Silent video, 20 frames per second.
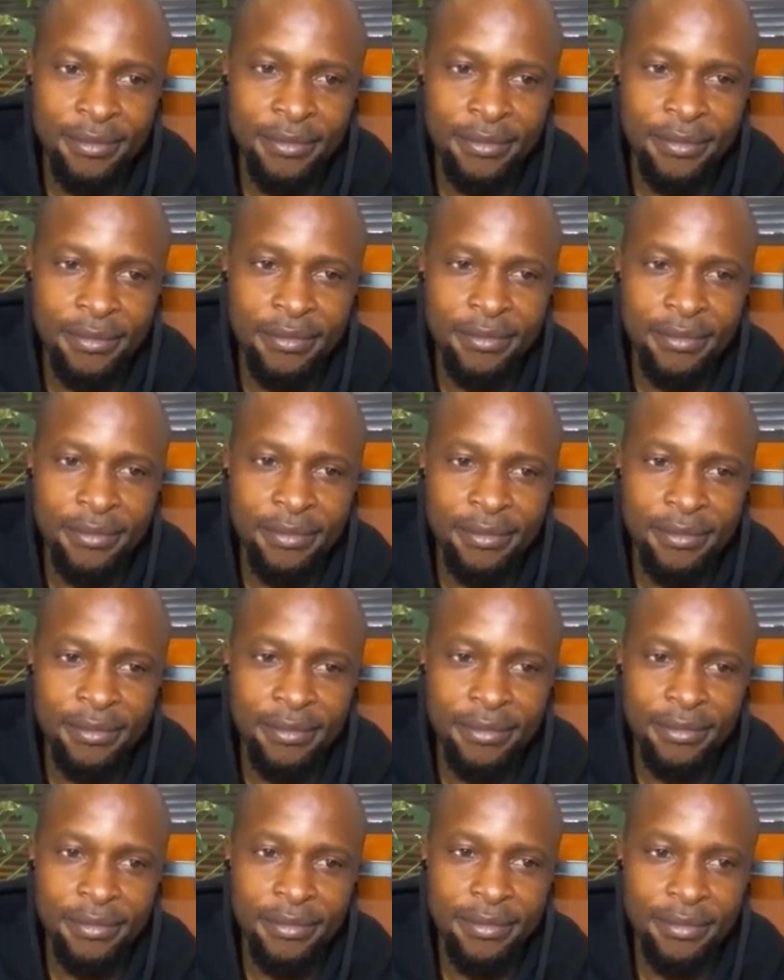
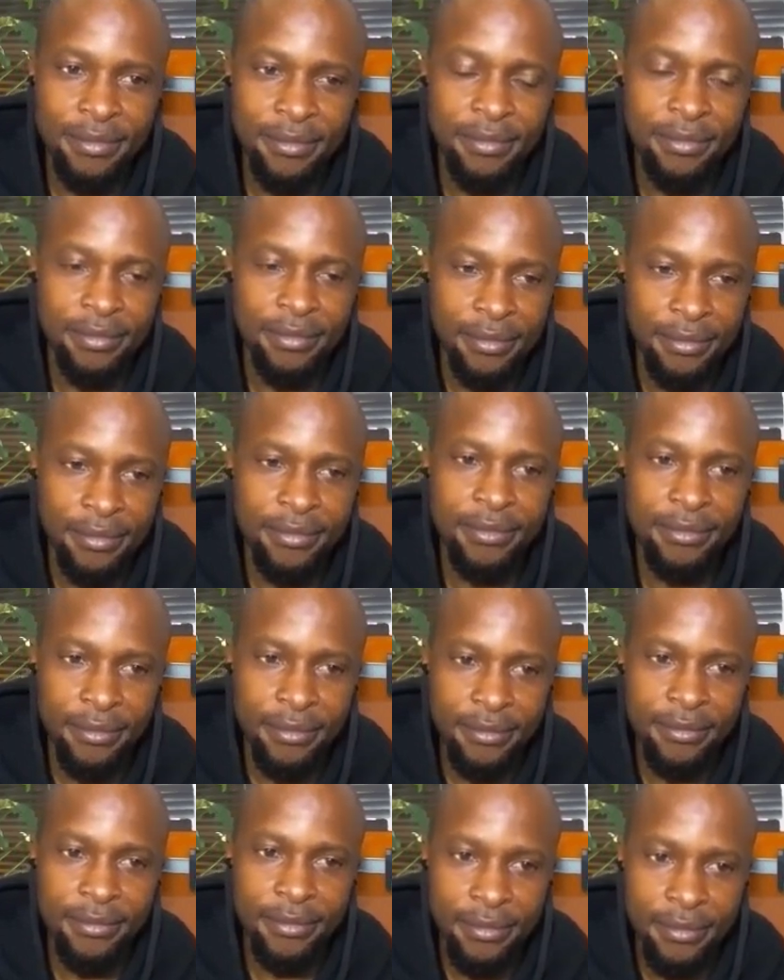
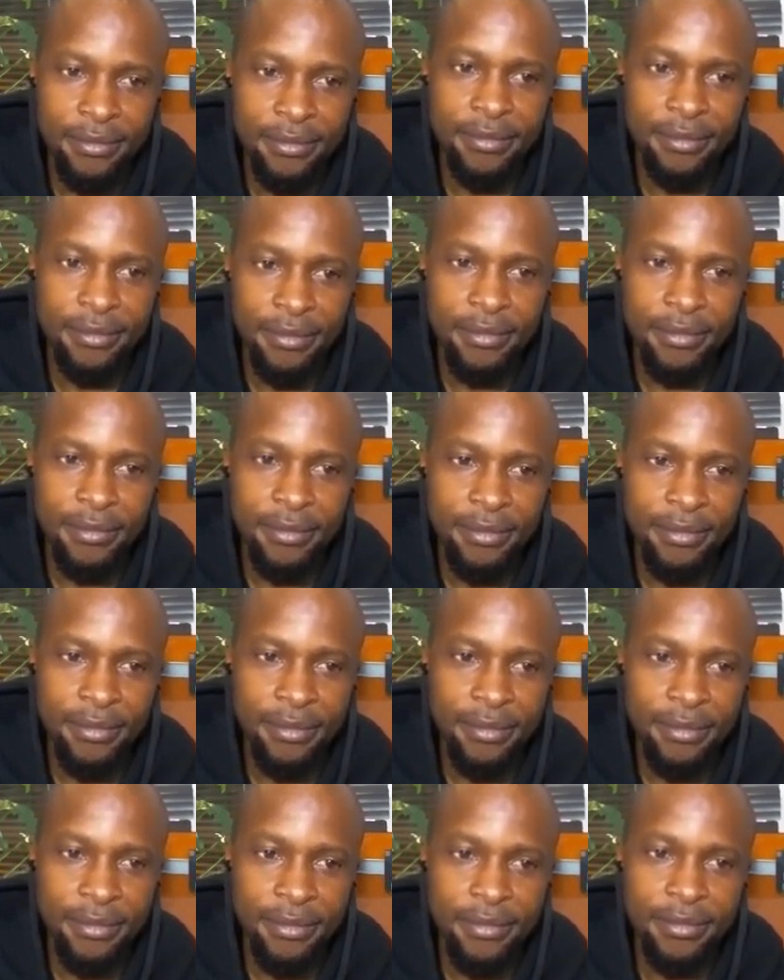
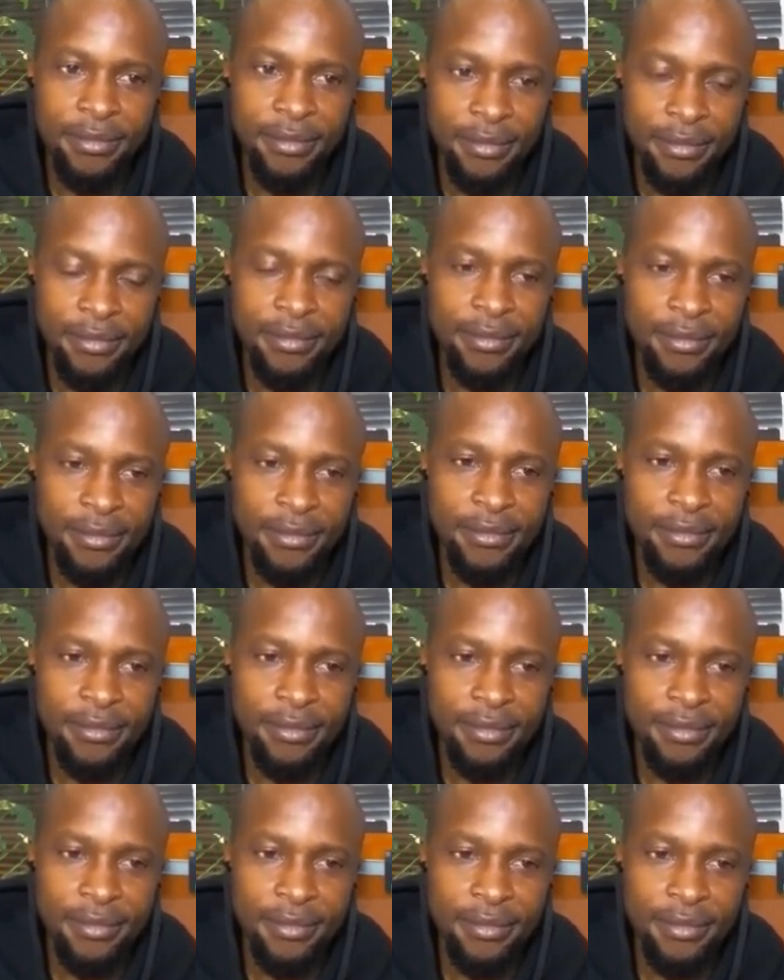
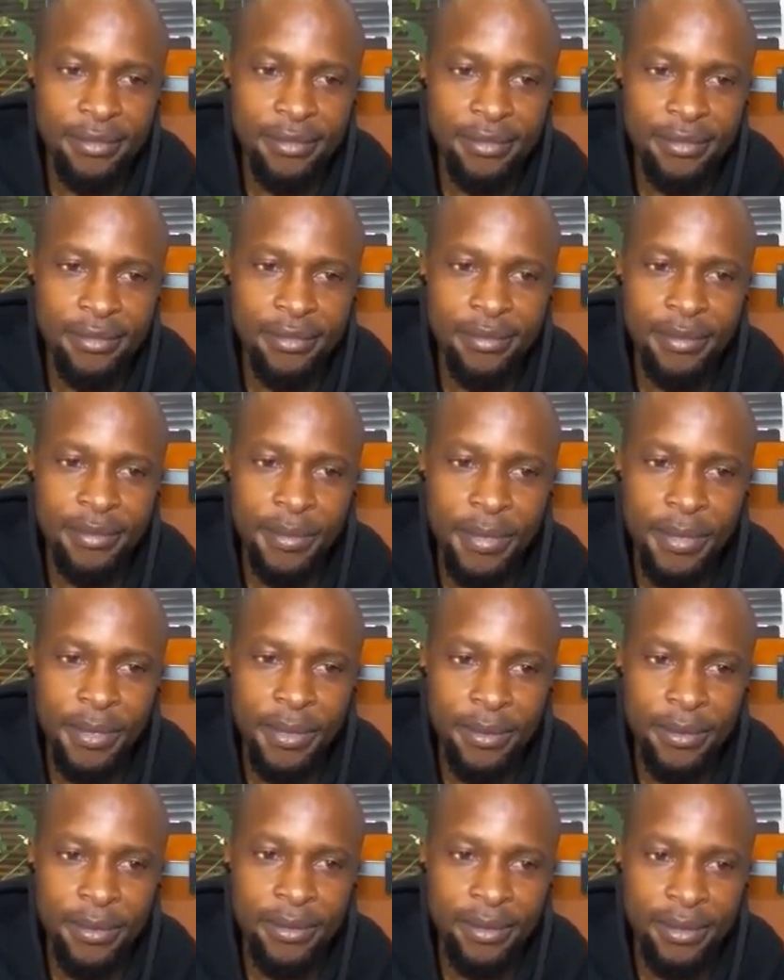
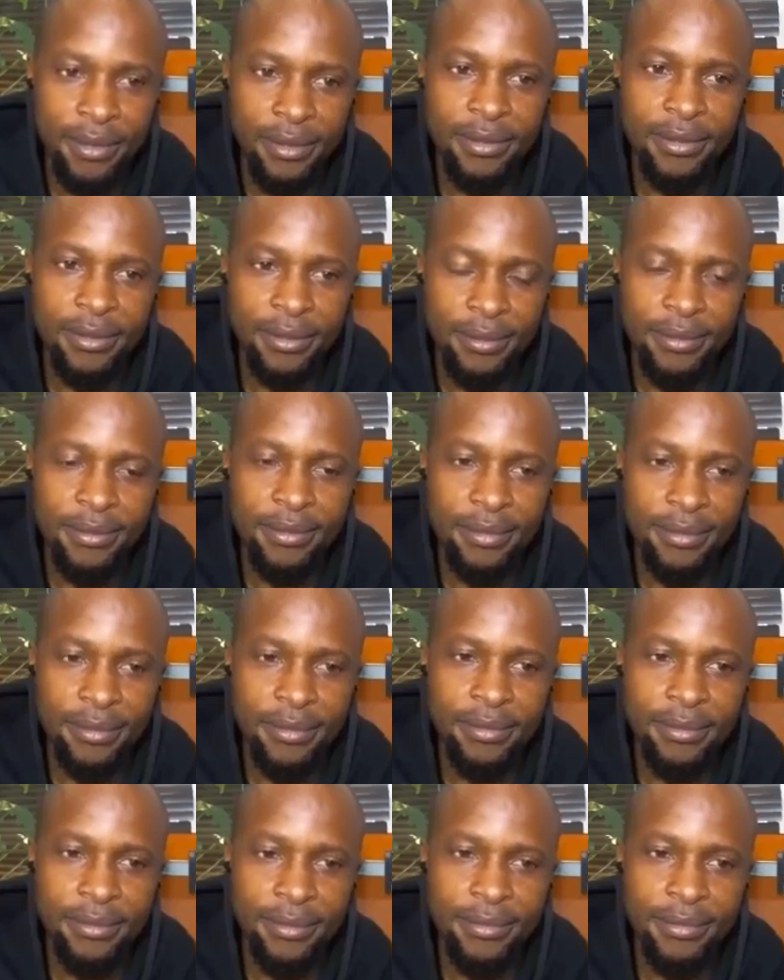
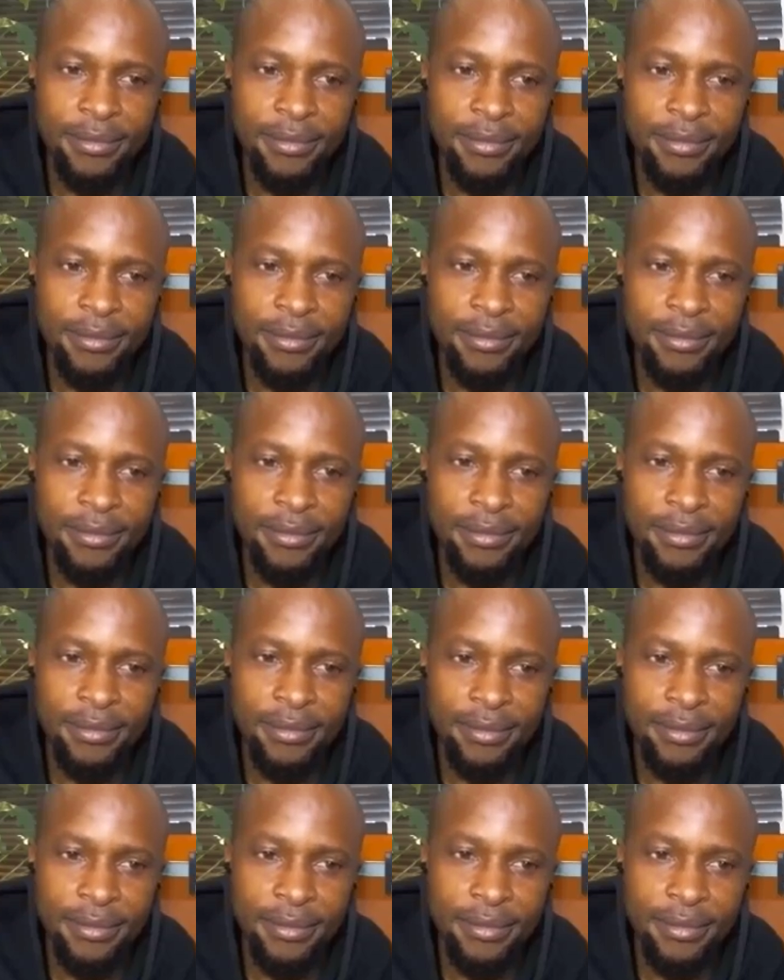
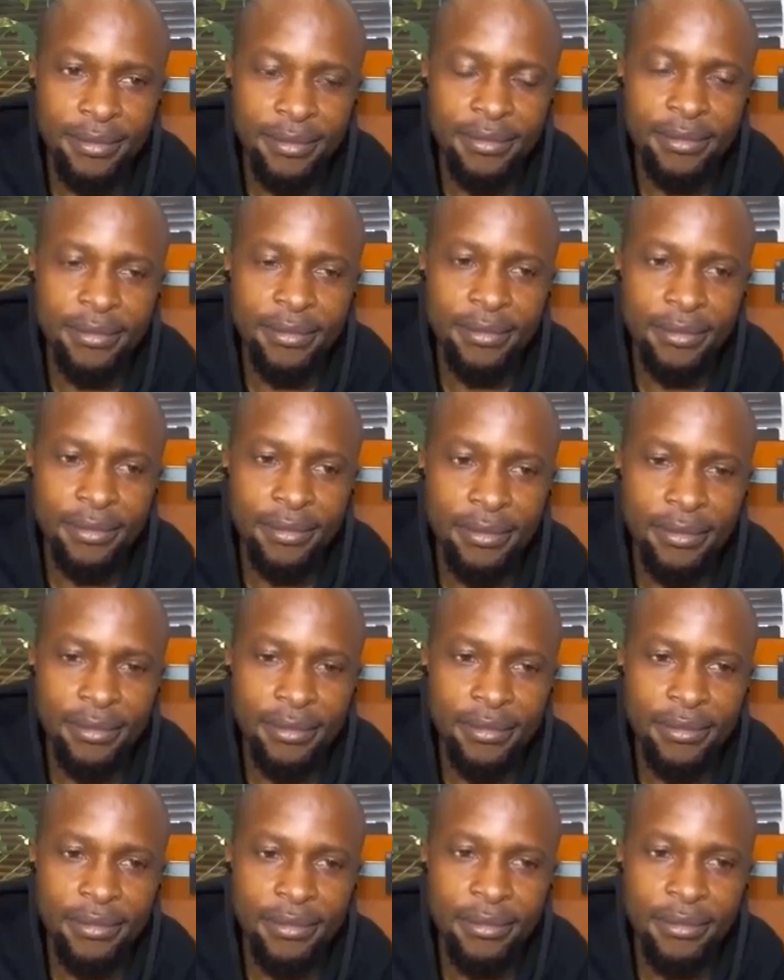No words are spoken by the person on screen.